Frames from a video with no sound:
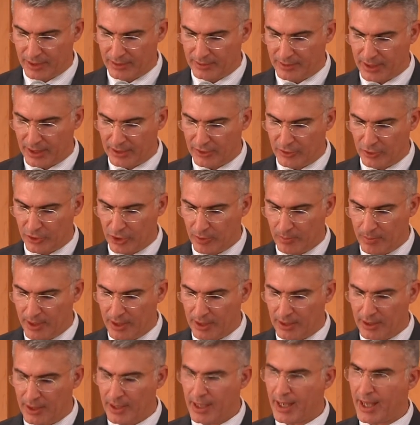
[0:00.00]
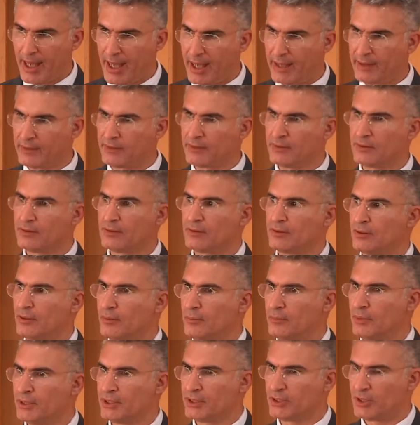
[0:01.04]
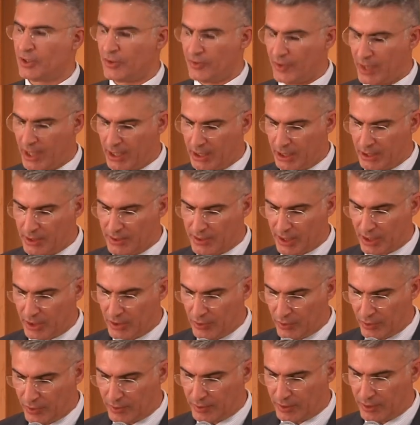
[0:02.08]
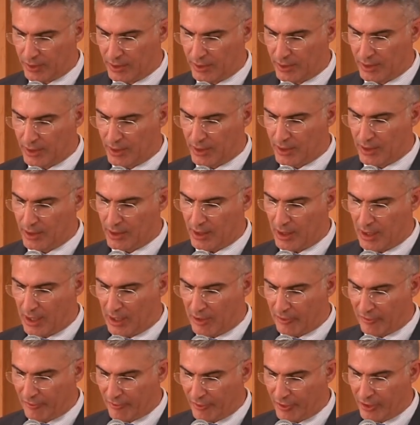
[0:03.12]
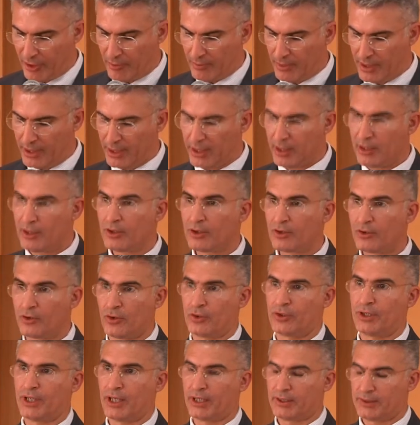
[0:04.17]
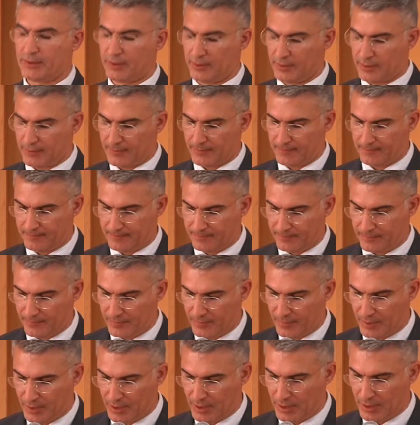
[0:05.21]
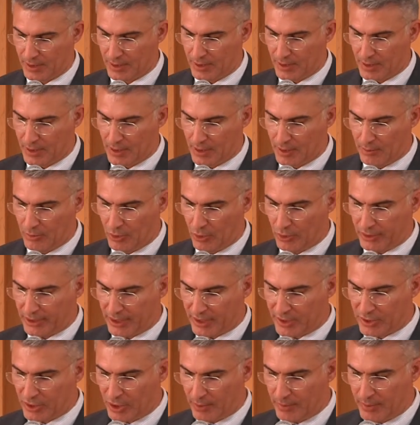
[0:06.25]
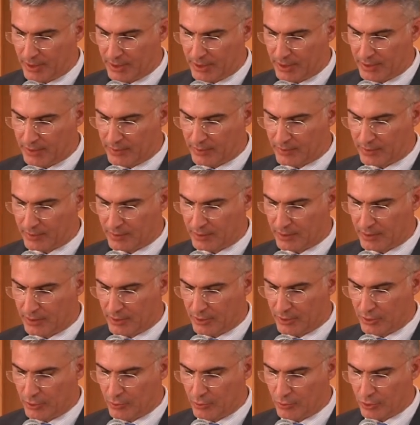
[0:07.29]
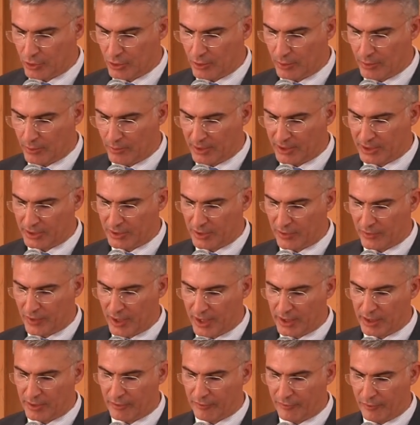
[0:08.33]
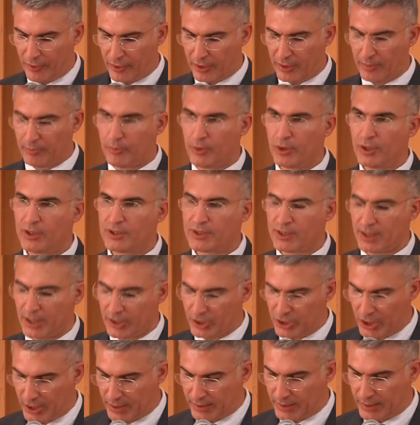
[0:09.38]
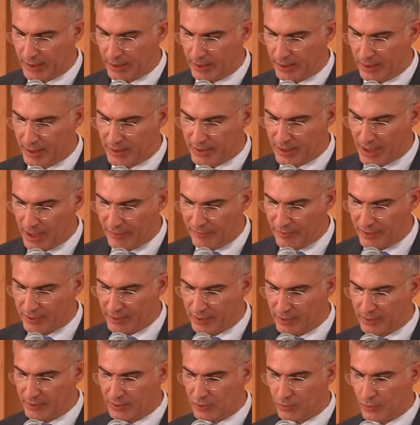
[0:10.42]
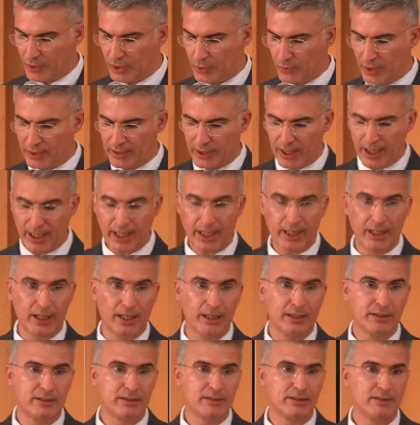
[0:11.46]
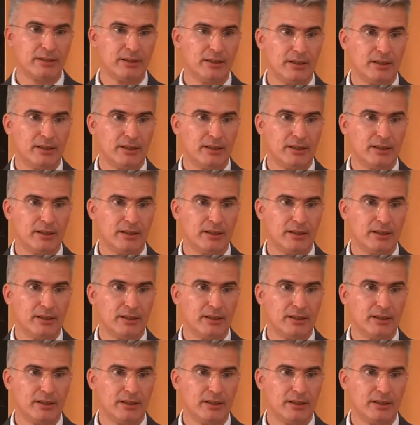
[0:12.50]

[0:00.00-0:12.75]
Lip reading: that European and Mediterranean security are firmly connected. Malta's dominant Euro-Mediterranean foreign policy agenda is evident when one highlights